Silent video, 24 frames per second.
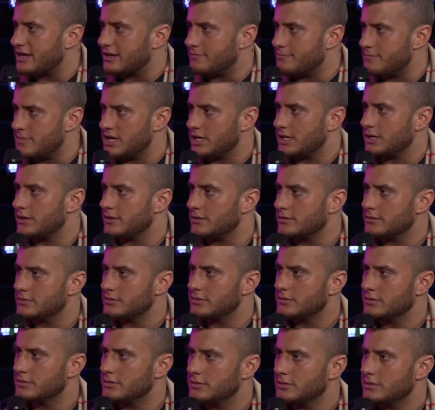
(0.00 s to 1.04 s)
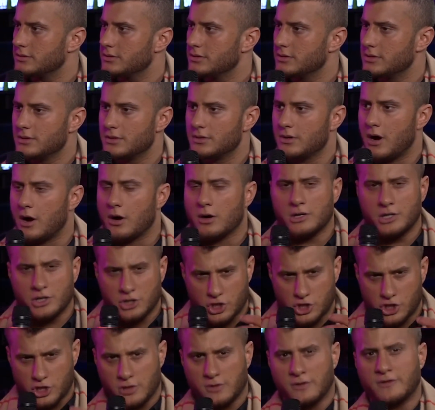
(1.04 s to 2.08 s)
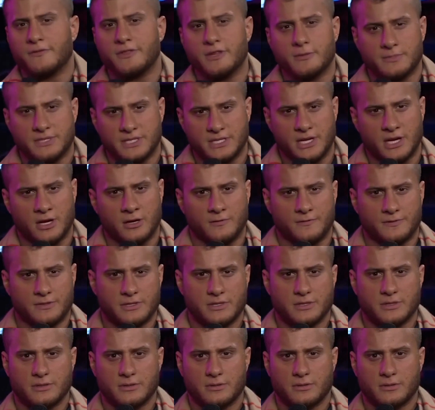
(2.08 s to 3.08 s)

me, aren't sure of themselves.